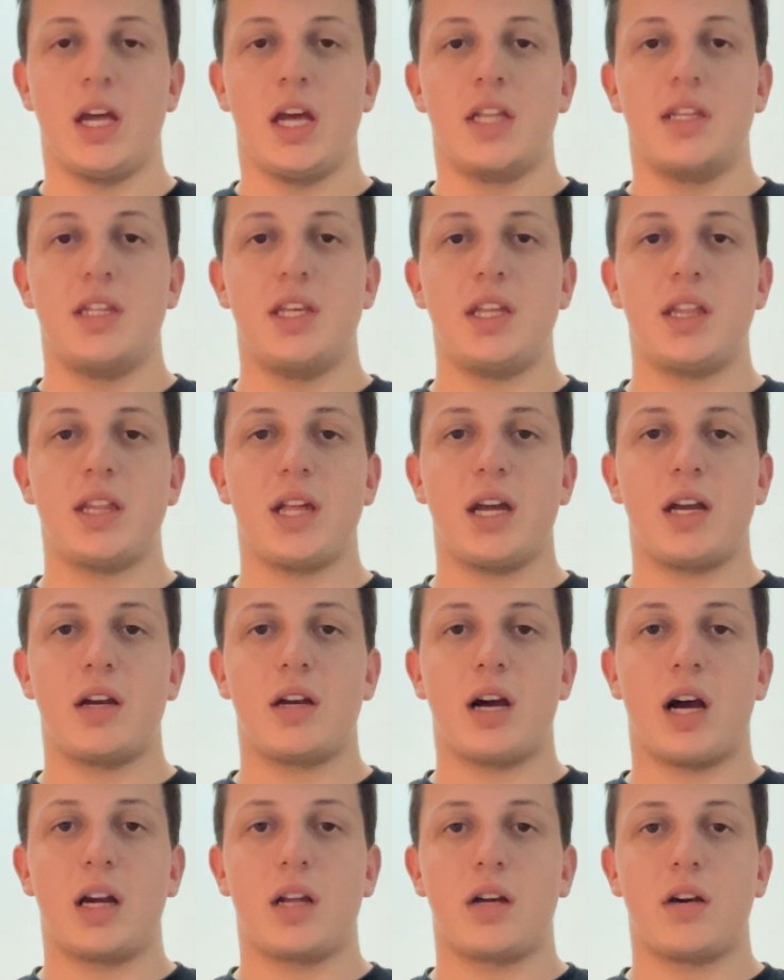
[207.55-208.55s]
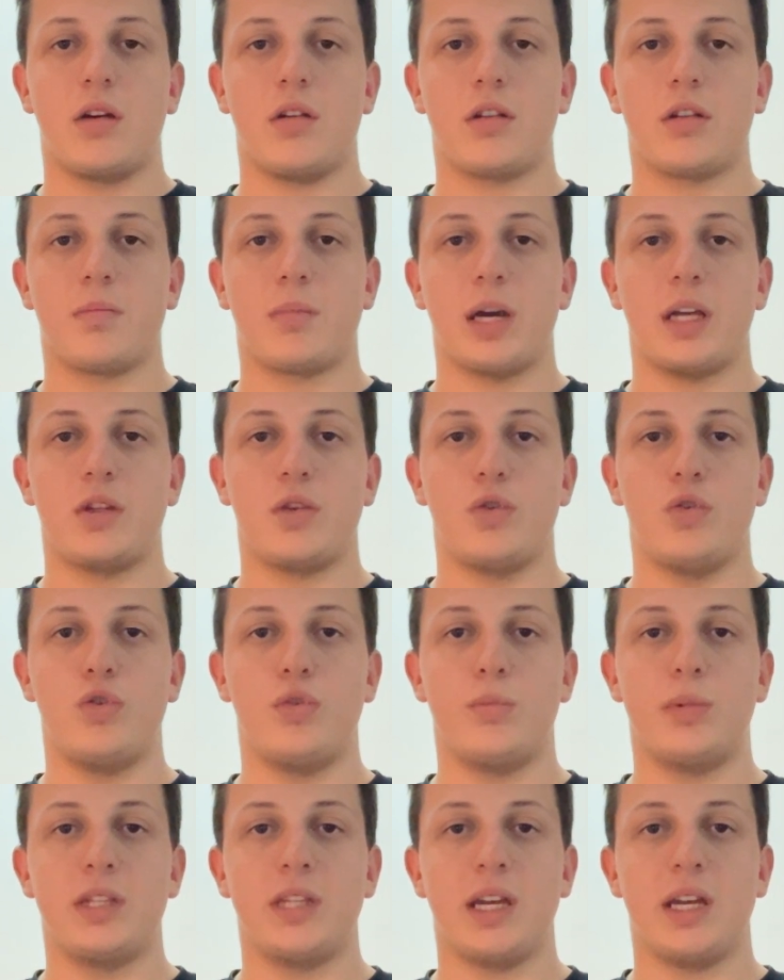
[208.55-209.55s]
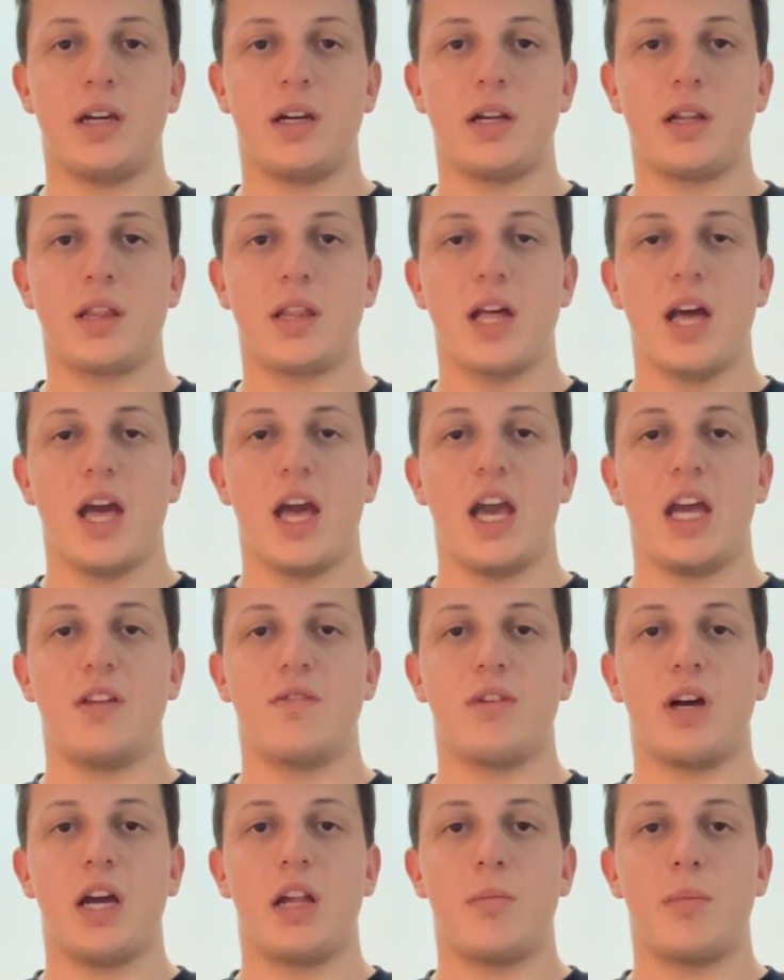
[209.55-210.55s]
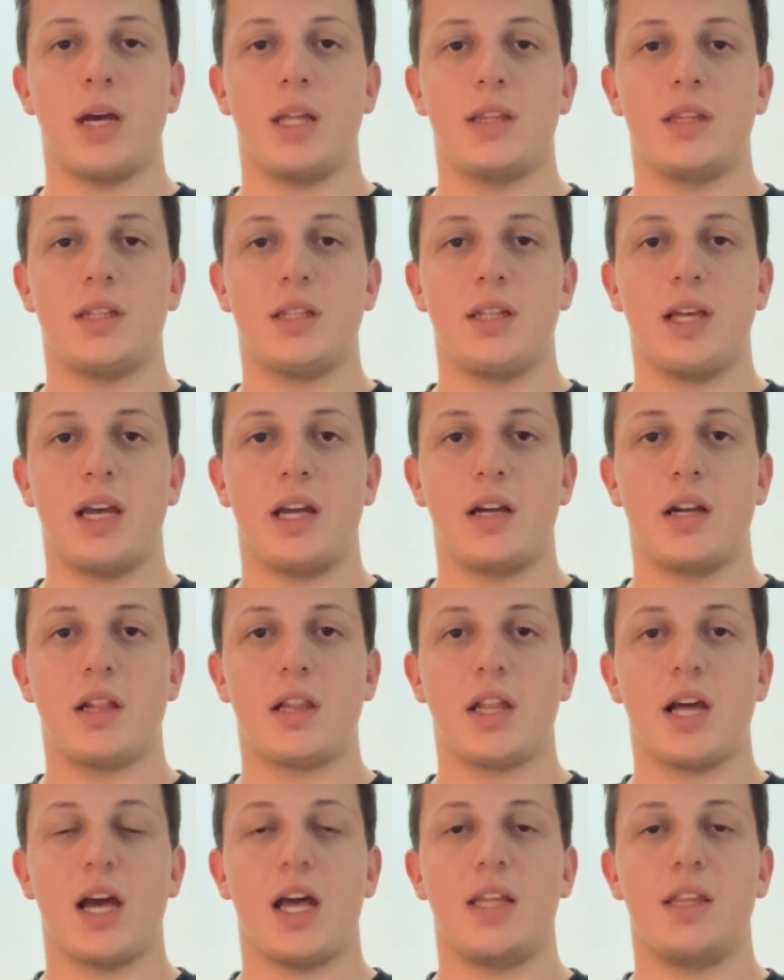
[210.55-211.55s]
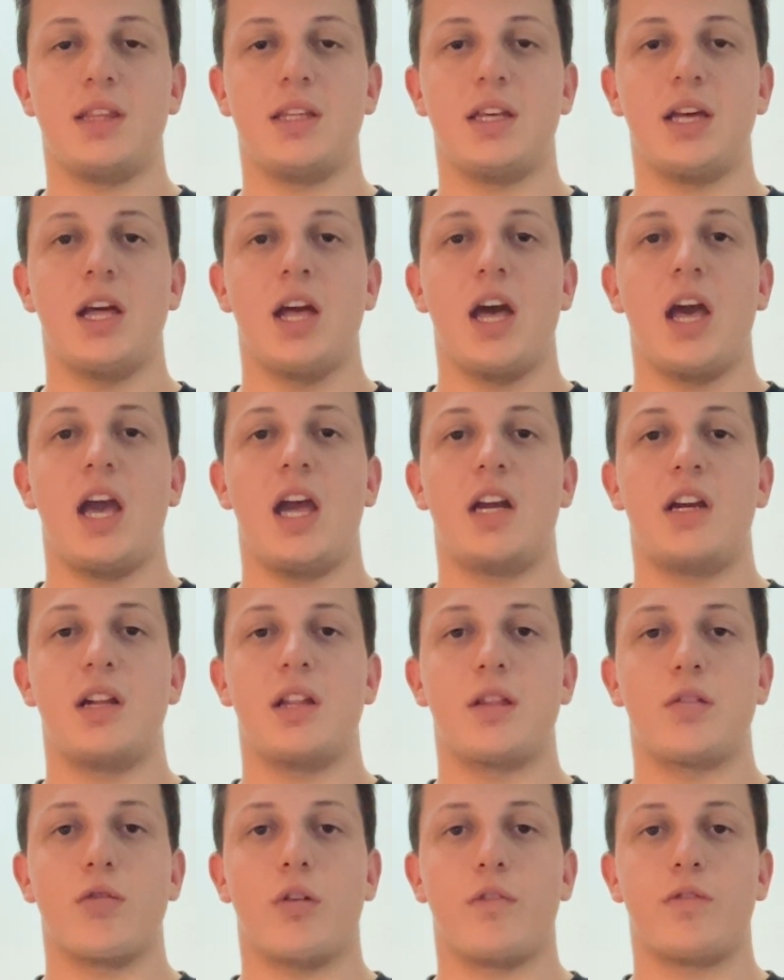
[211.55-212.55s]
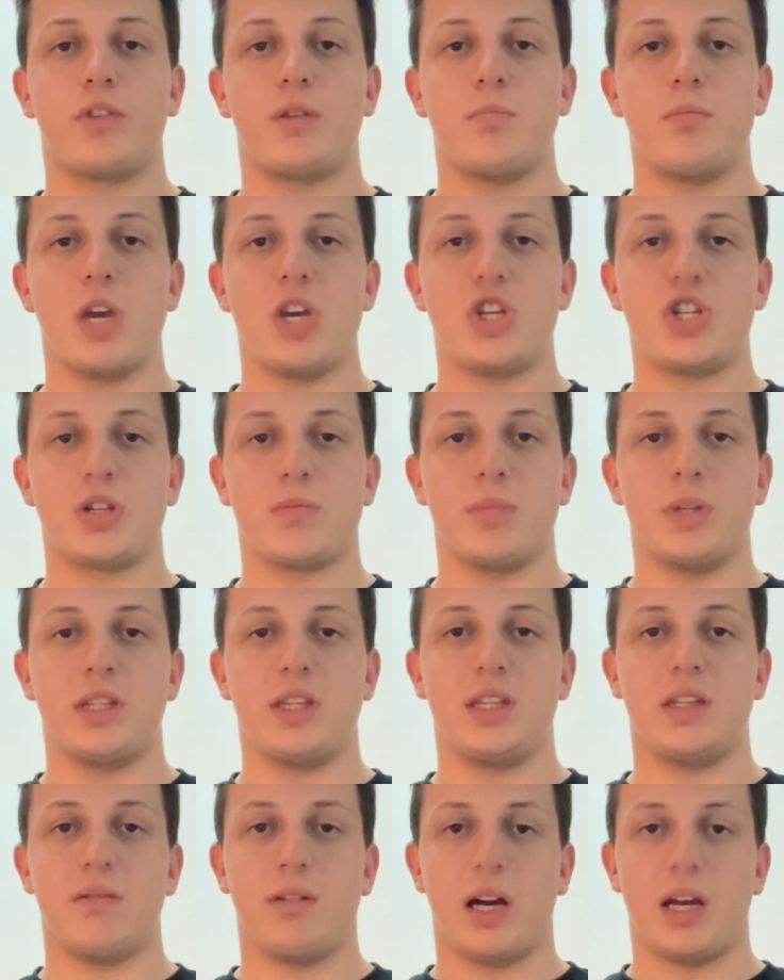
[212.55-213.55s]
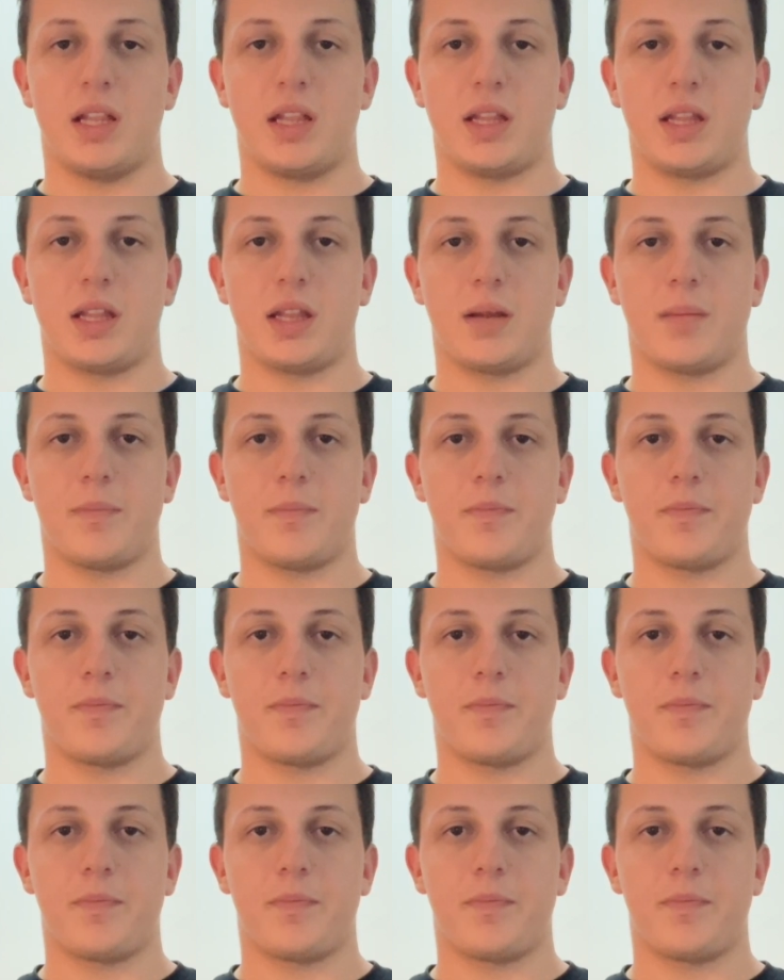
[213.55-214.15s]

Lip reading: These errors are caused by the human errors, environmental errors, and the errors of the measurement devices.